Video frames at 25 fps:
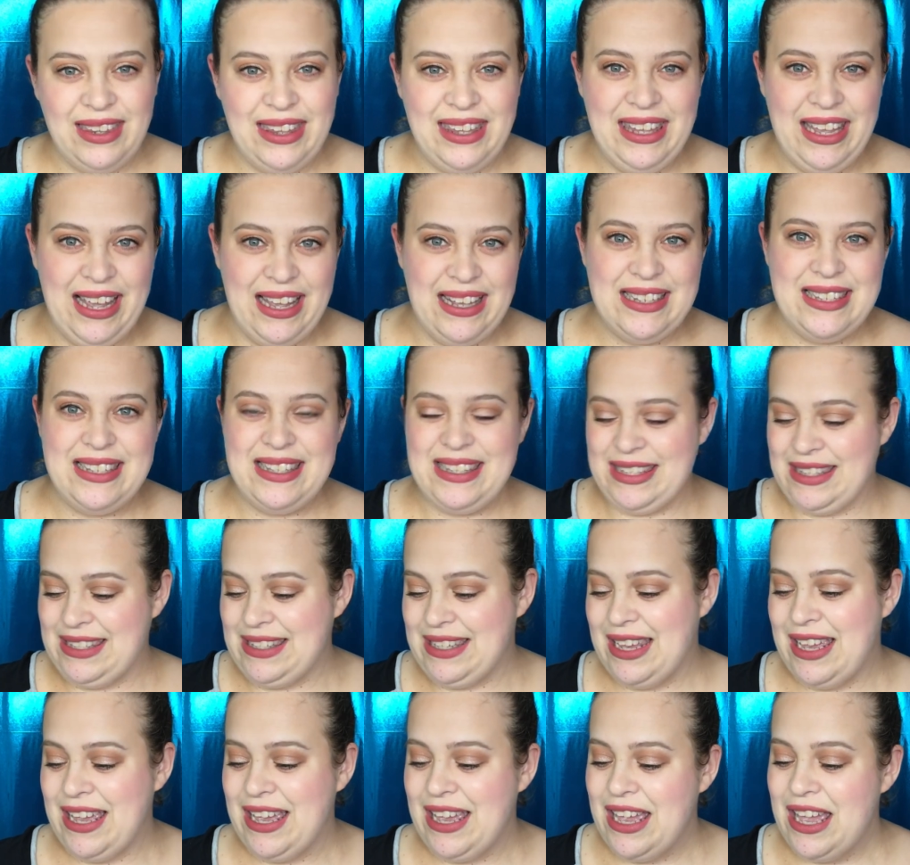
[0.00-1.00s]
Yes.
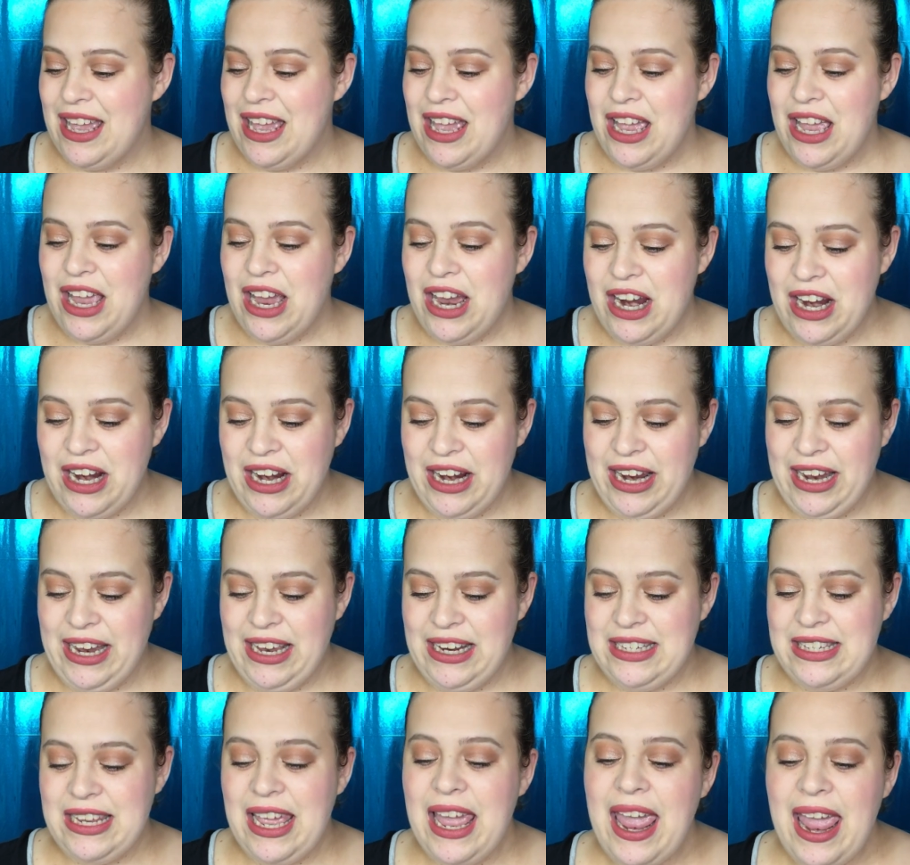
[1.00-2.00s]
All
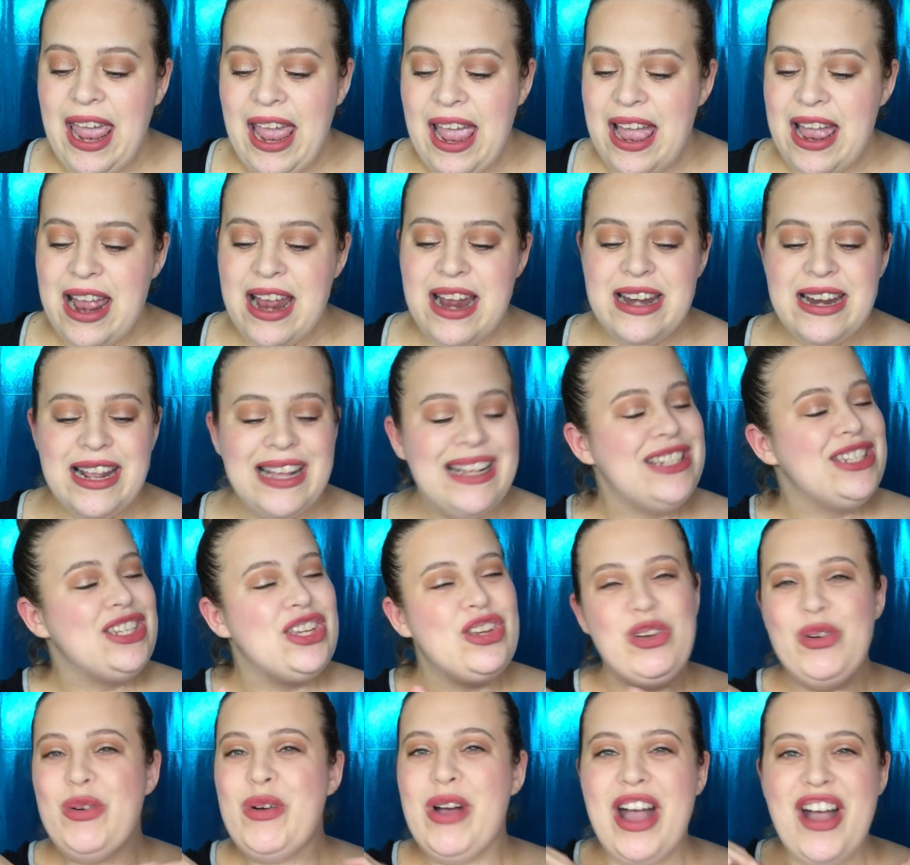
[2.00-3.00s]
right, and
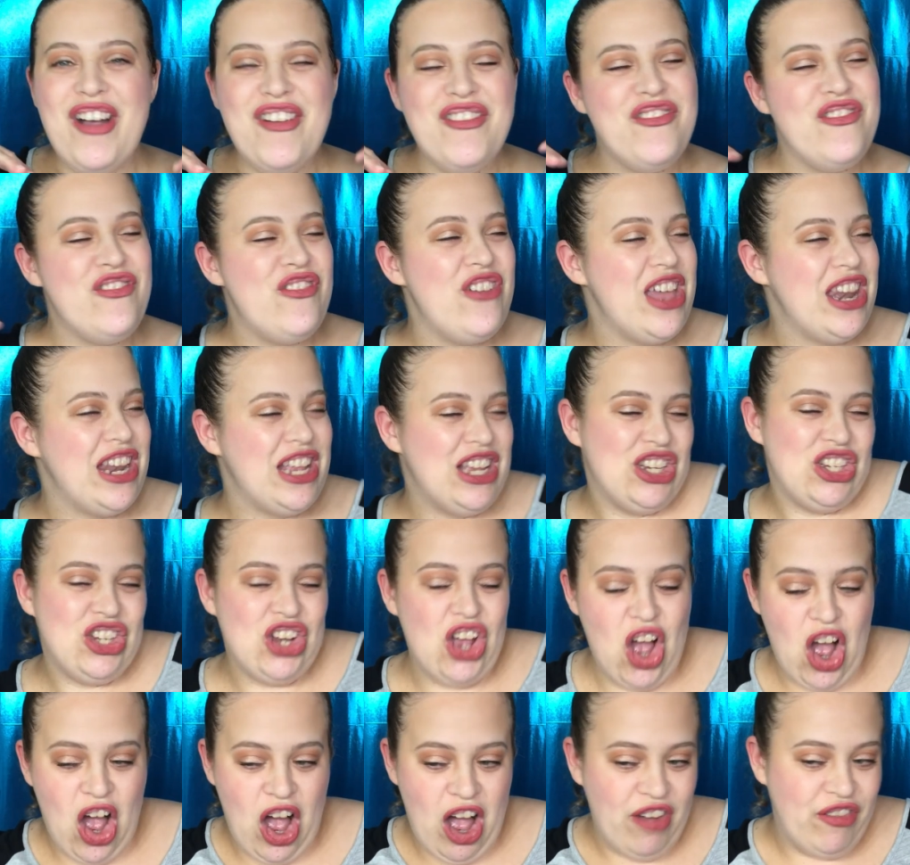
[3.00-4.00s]
to finish
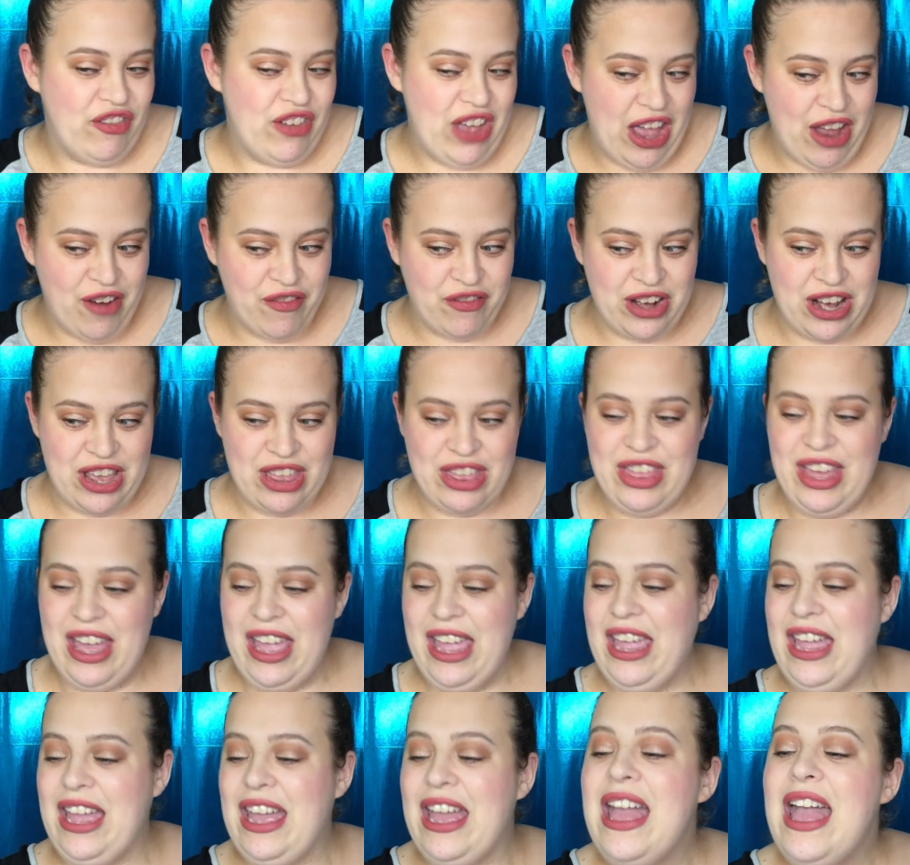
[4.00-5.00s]
off
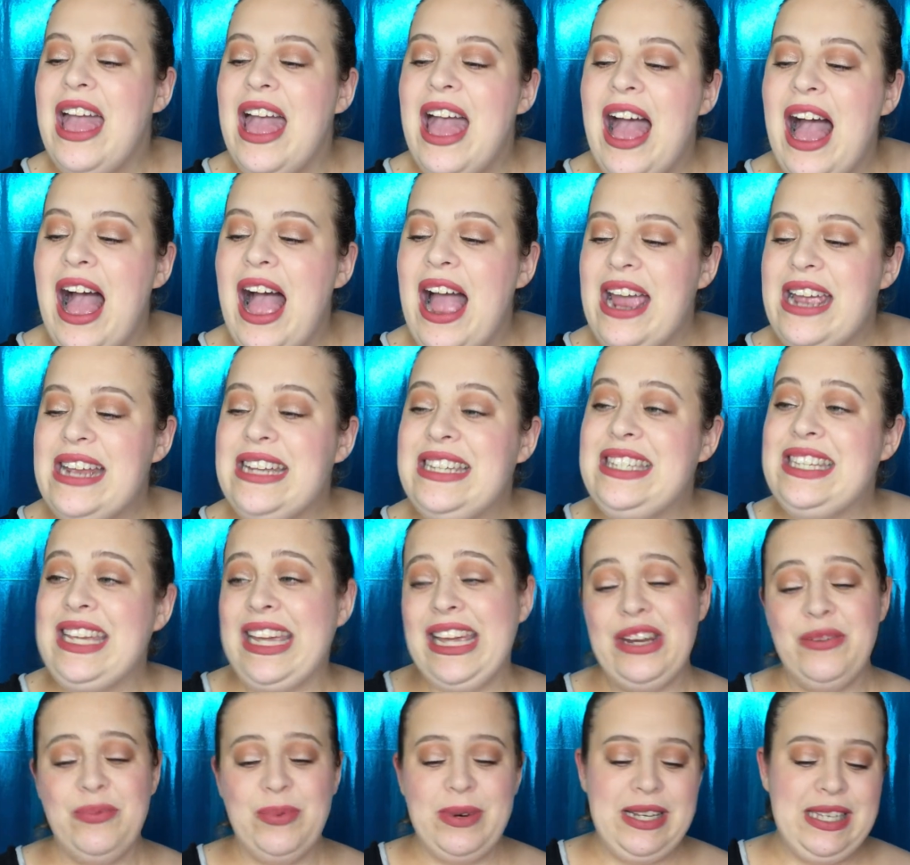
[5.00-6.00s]
everything, I
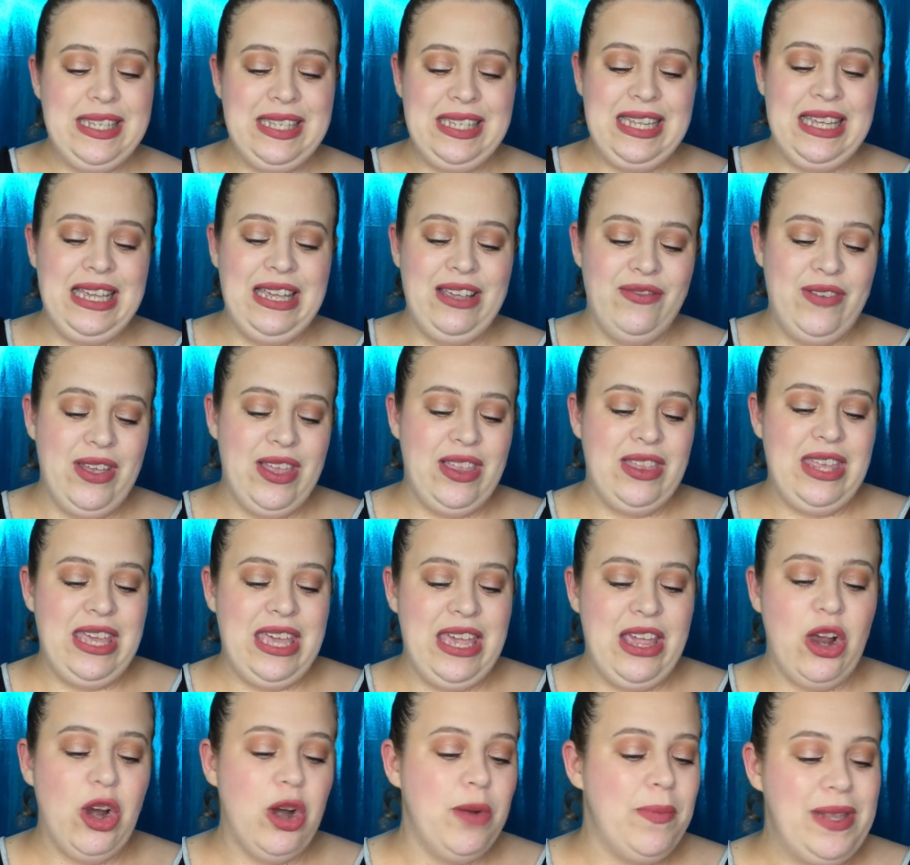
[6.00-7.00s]
did receive
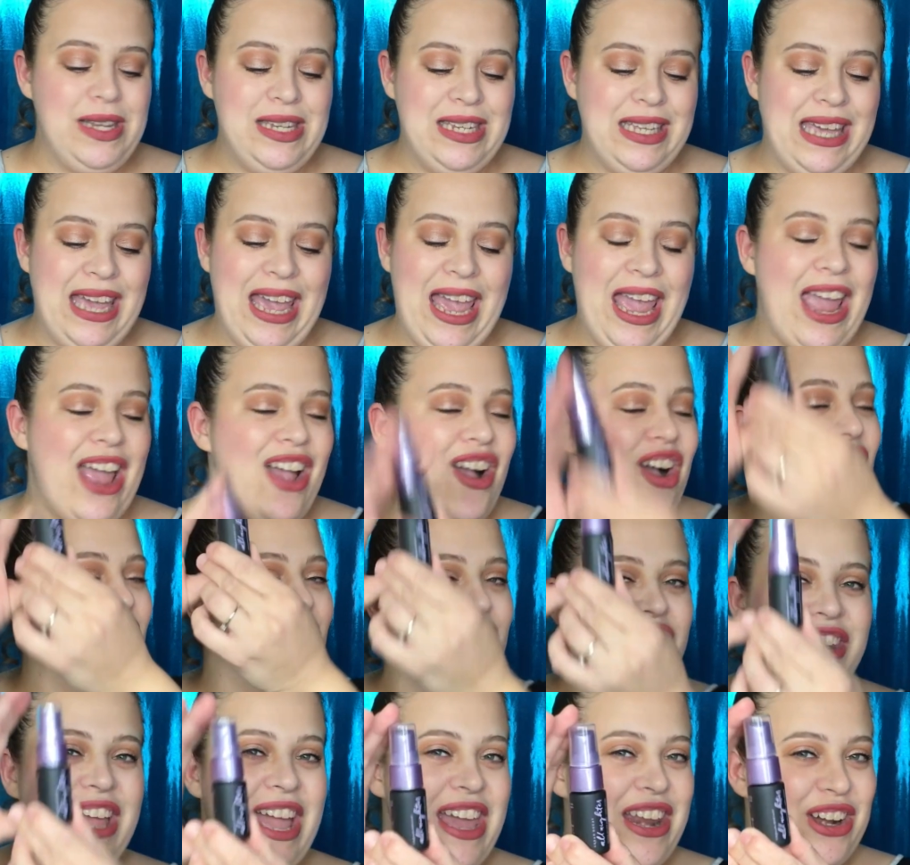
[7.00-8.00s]
the Urban Decay
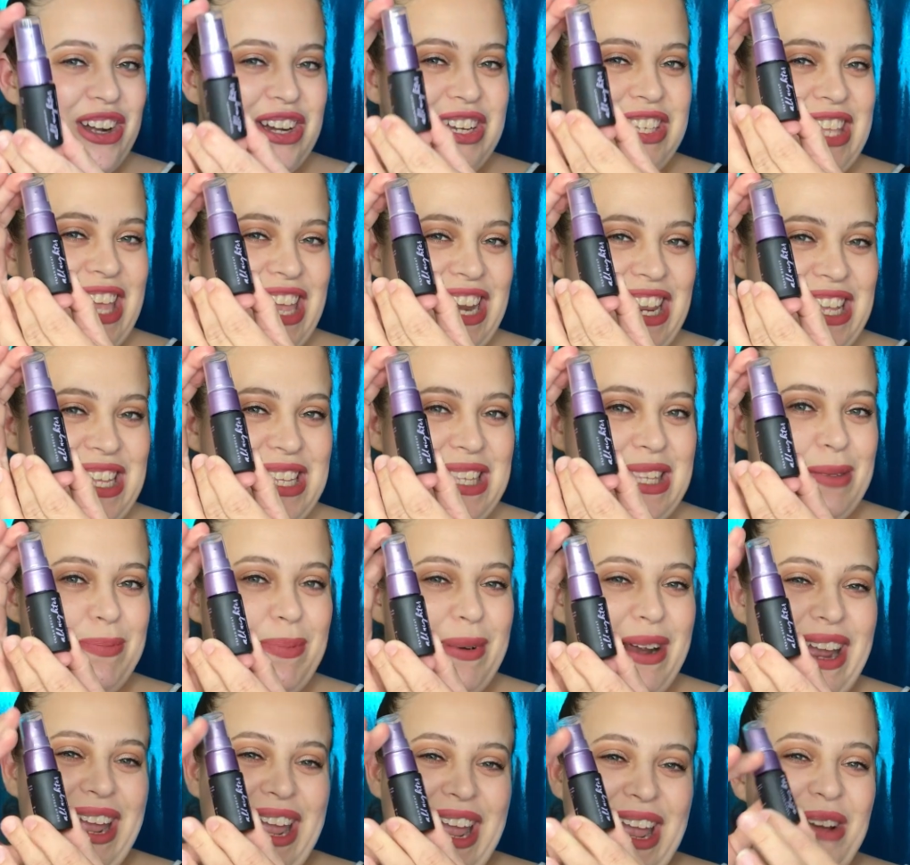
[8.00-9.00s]
All Nighter Setting
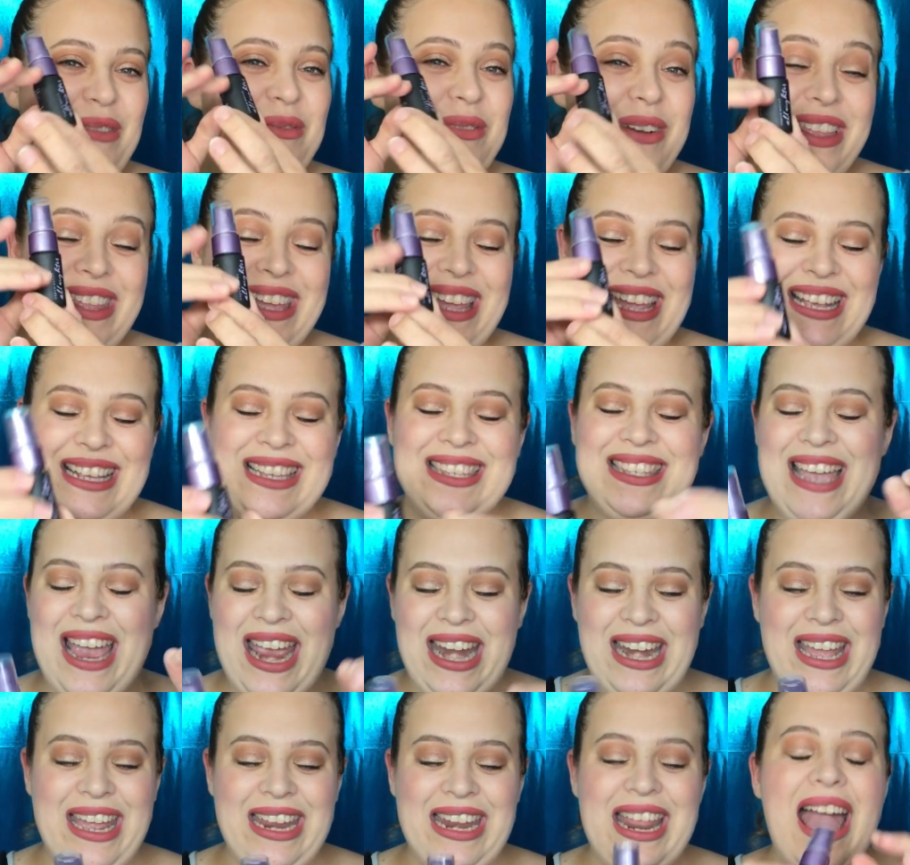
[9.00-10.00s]
Spray. Really
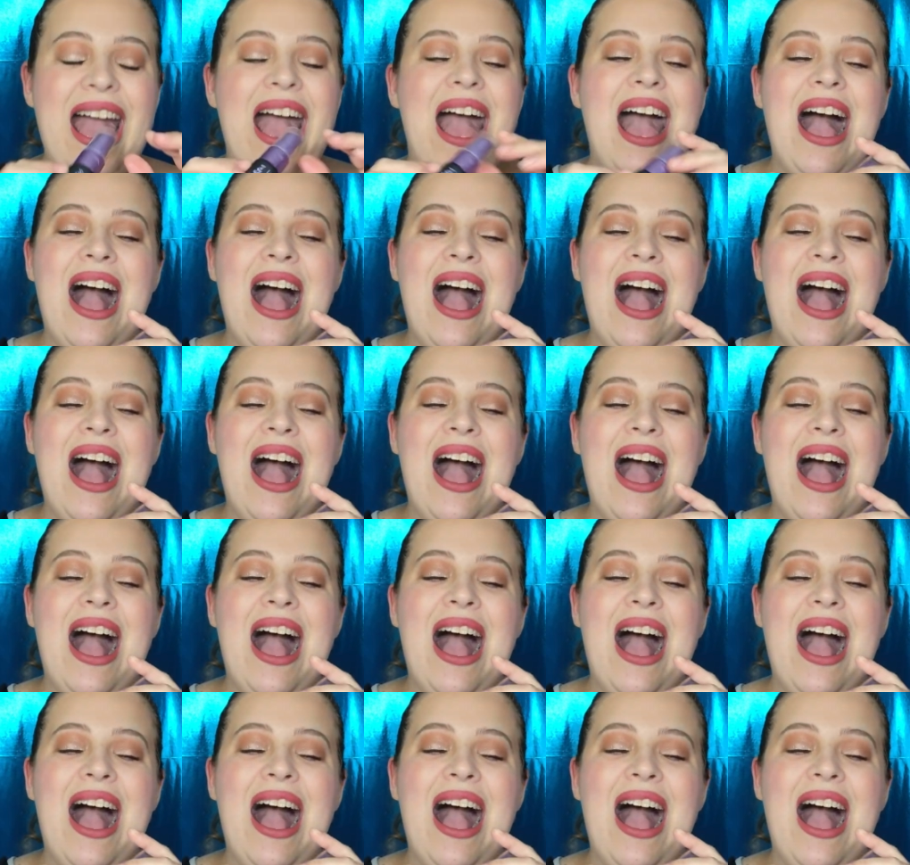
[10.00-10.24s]
excited.